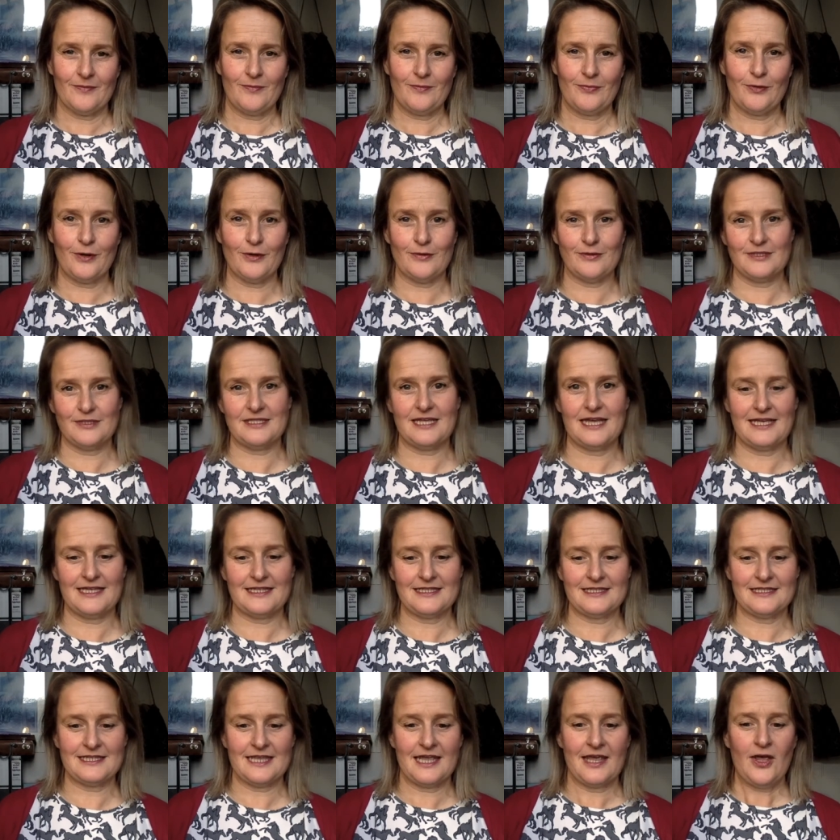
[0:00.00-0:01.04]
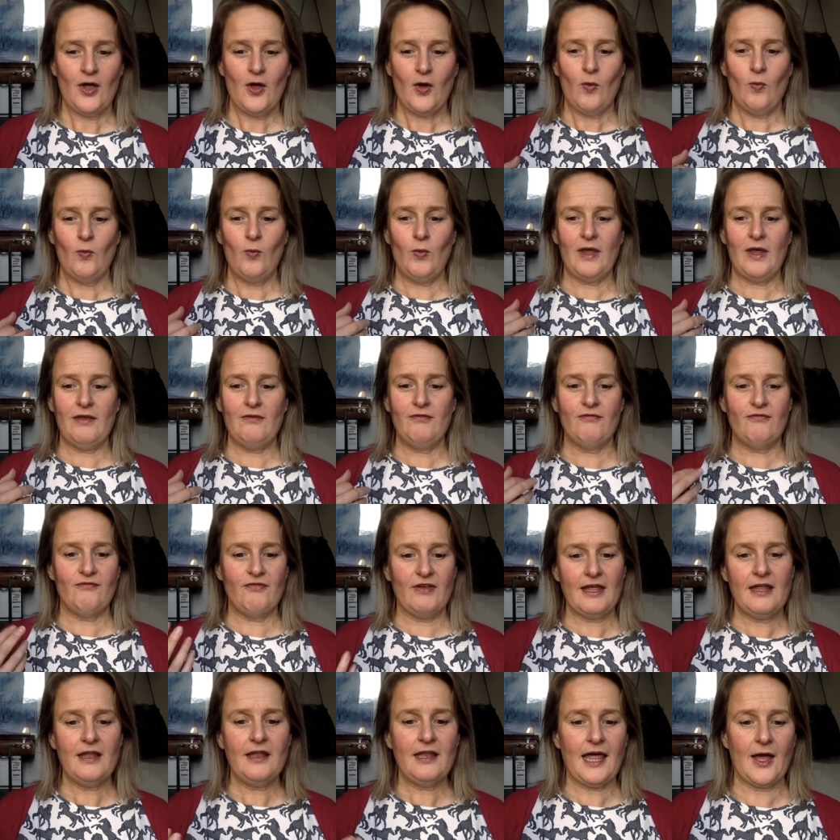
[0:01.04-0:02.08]
process. We
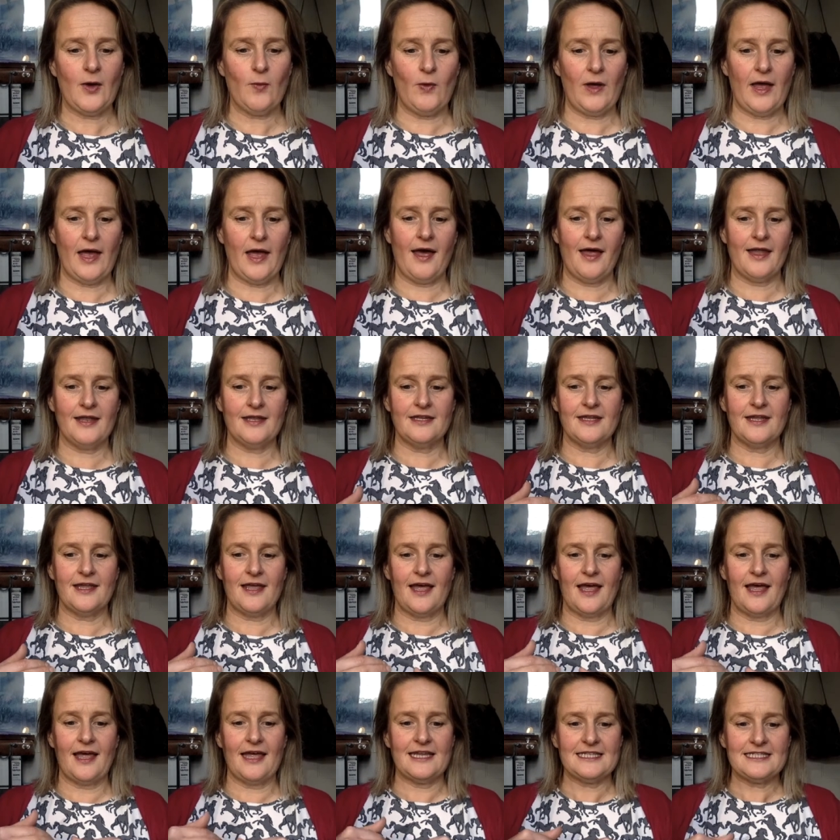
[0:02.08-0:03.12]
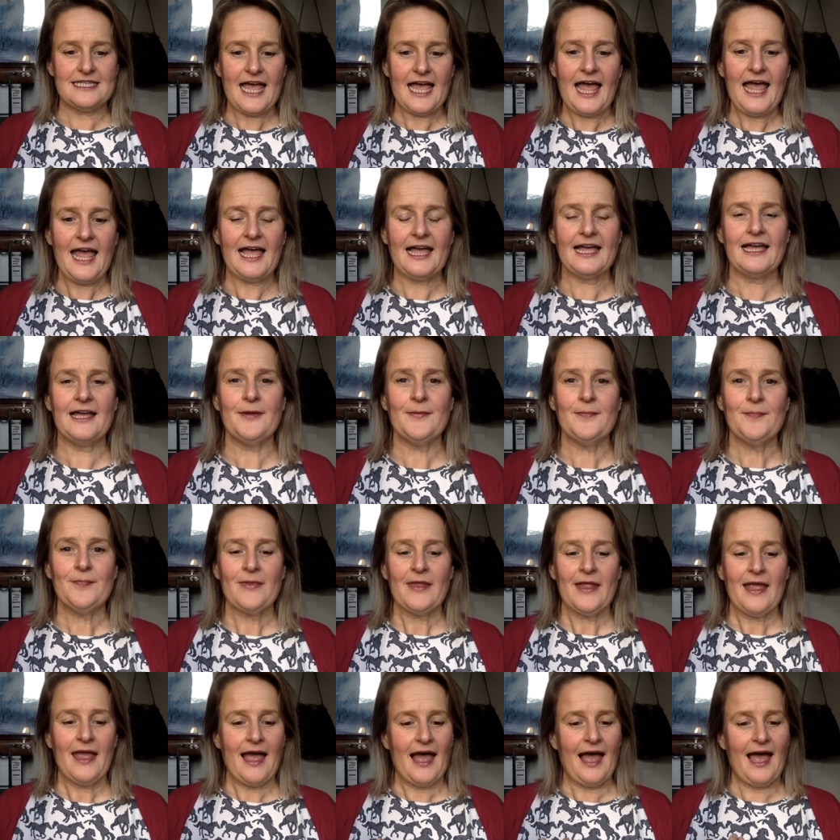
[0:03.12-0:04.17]
feel like we're under attack,
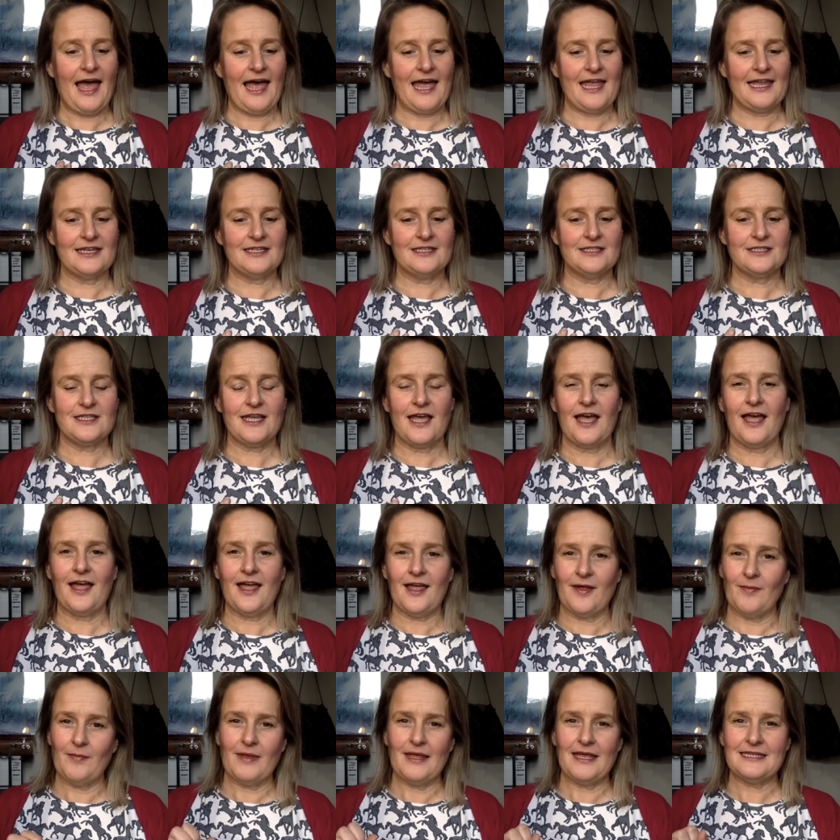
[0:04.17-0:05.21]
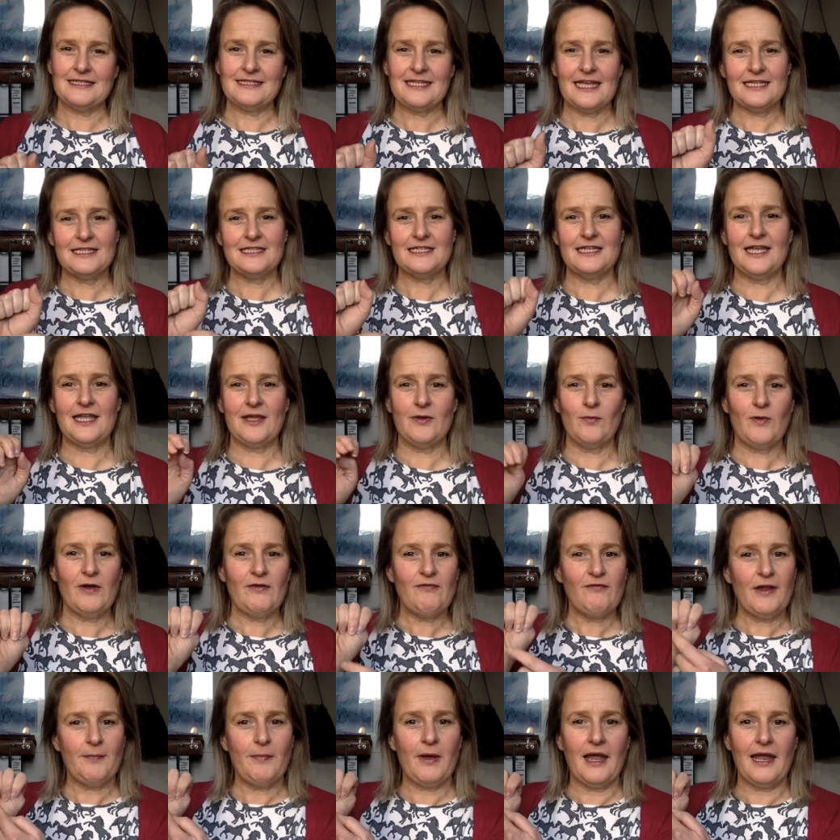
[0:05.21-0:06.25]
and um, essentially we
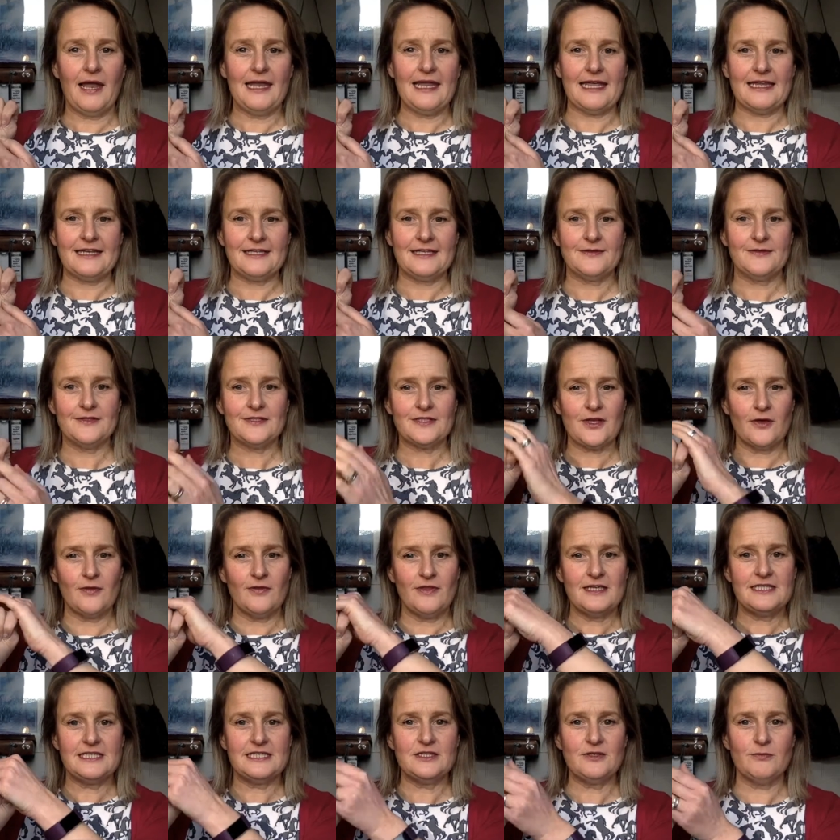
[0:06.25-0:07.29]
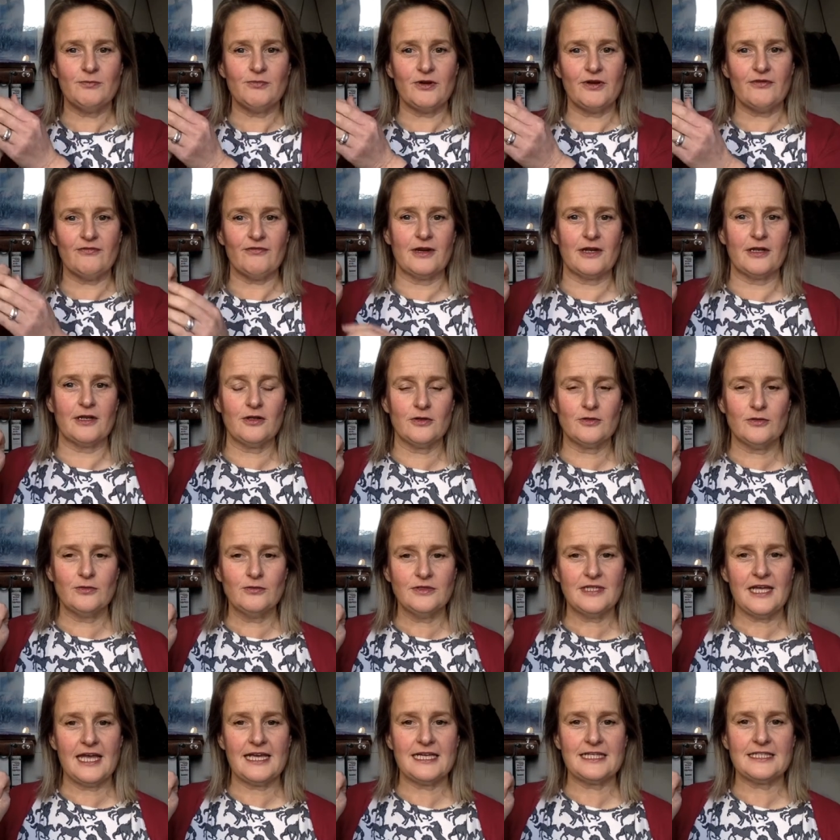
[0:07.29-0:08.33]
flip our lid. So this is your prefrontal
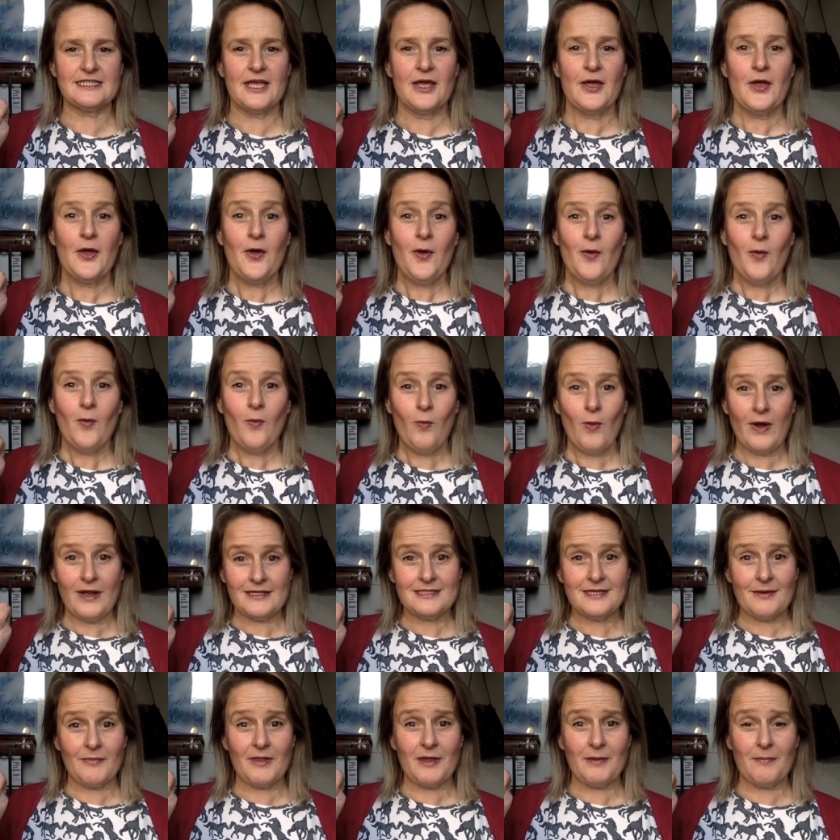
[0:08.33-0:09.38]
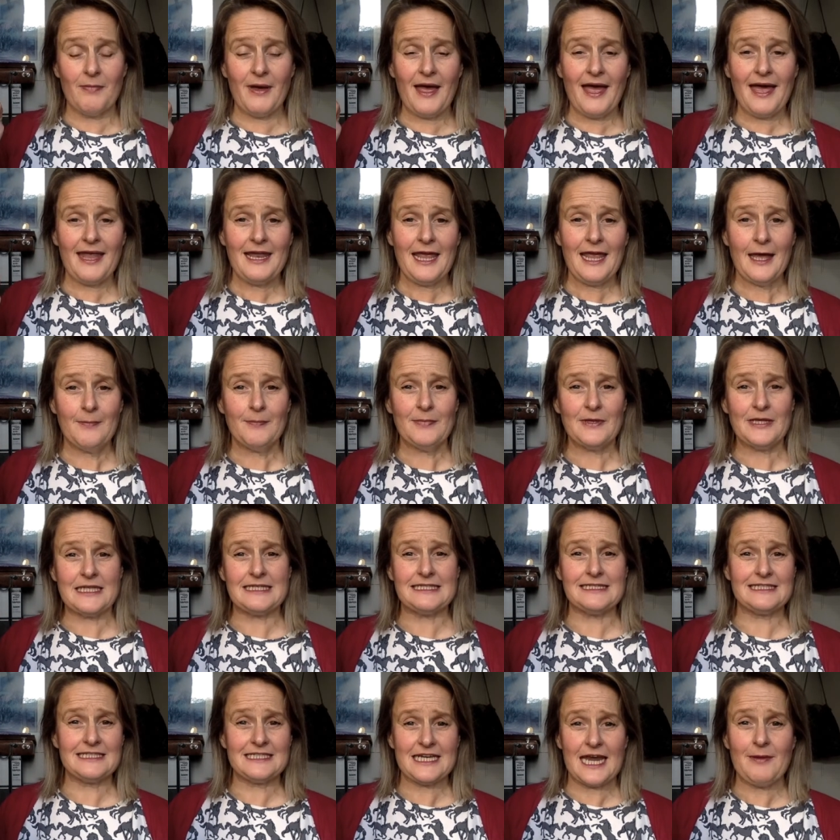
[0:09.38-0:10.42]
cortex. When something bad
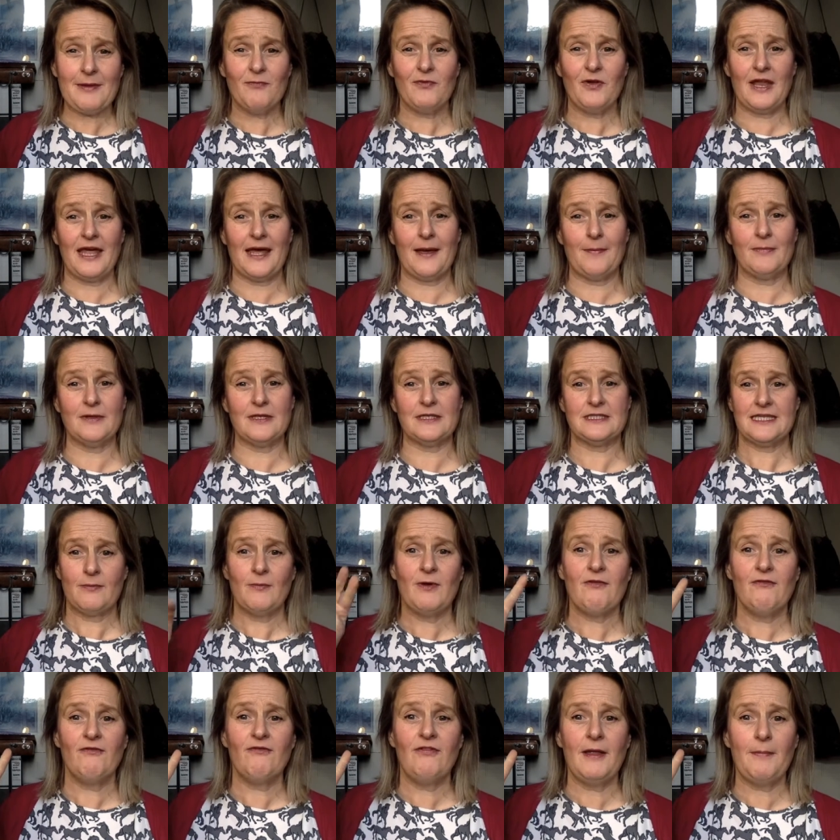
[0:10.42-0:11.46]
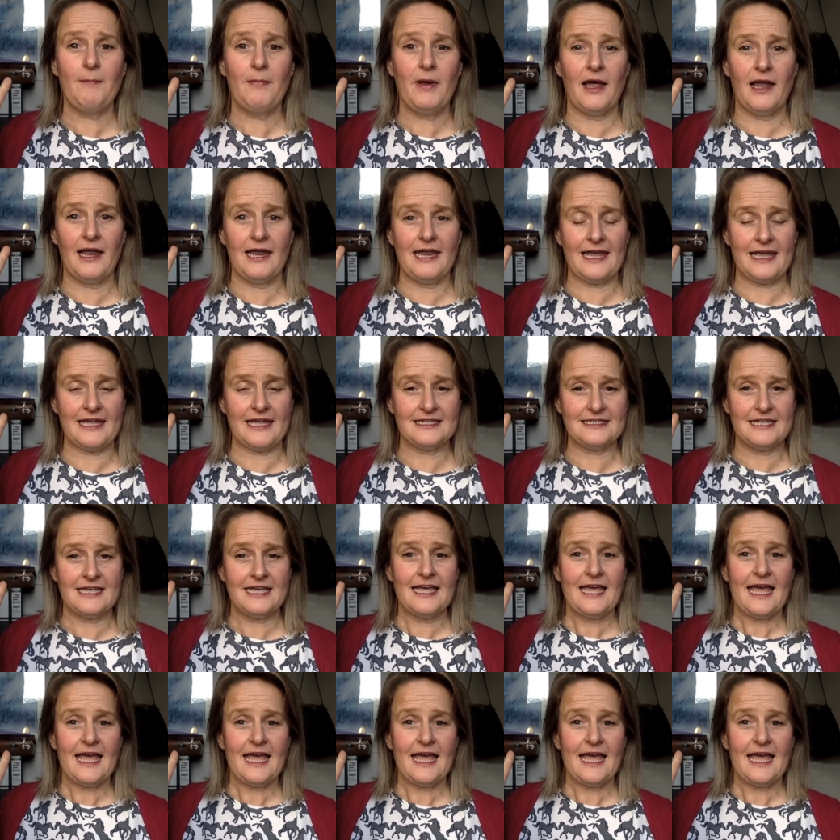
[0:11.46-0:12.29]
happens, shameful happens, then we flip our lid,